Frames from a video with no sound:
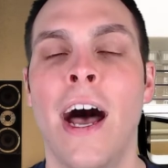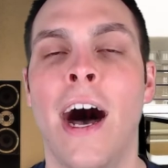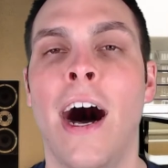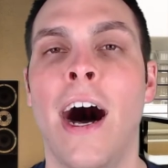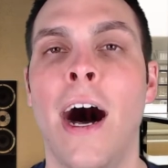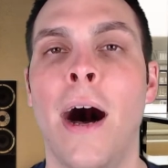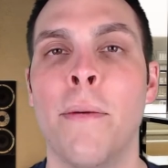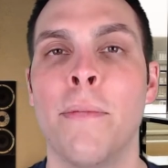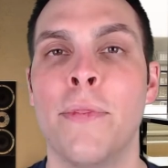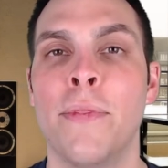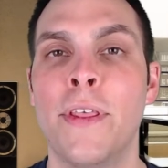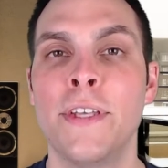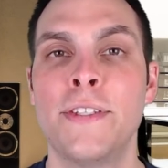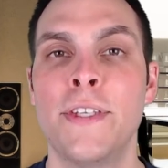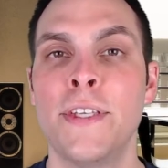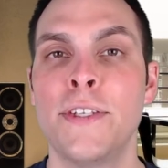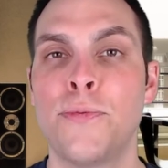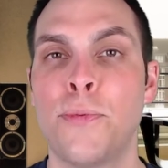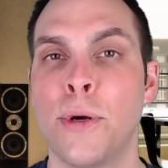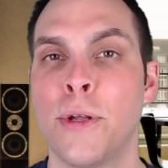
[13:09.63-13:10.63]
Um, this
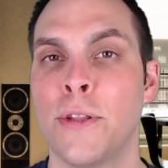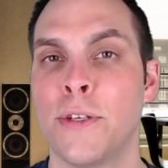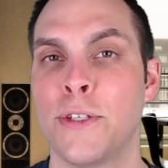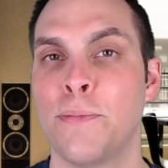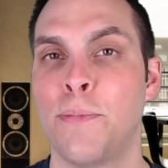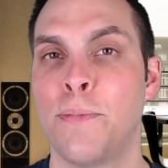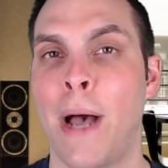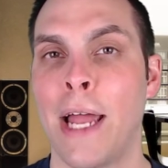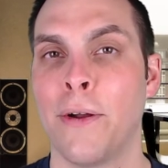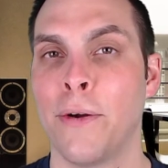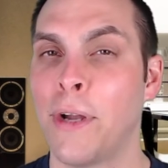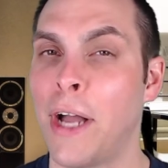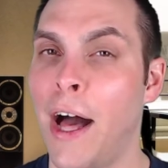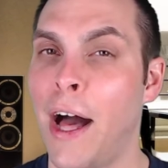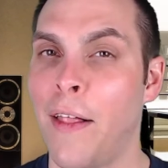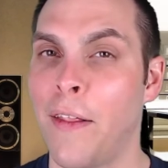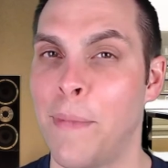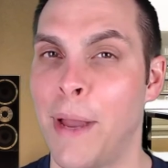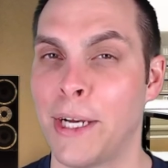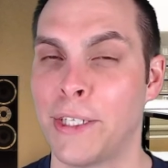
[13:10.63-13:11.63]
is where the spinal
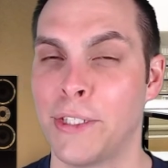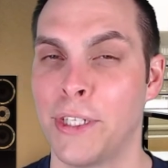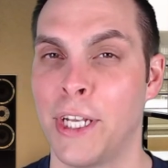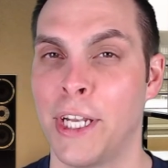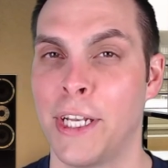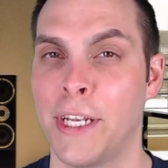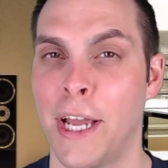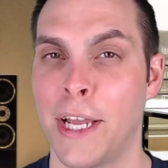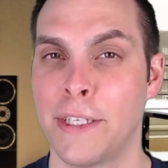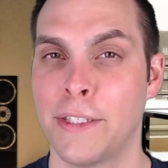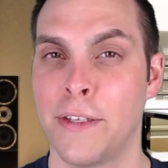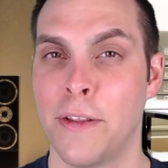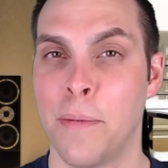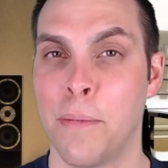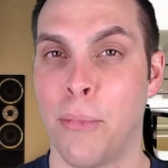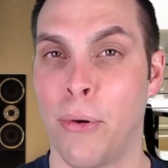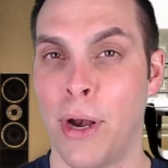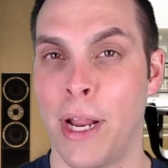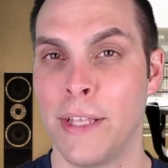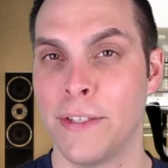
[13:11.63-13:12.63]
column actually connects to the
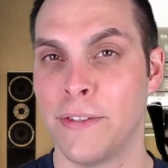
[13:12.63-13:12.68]
brain.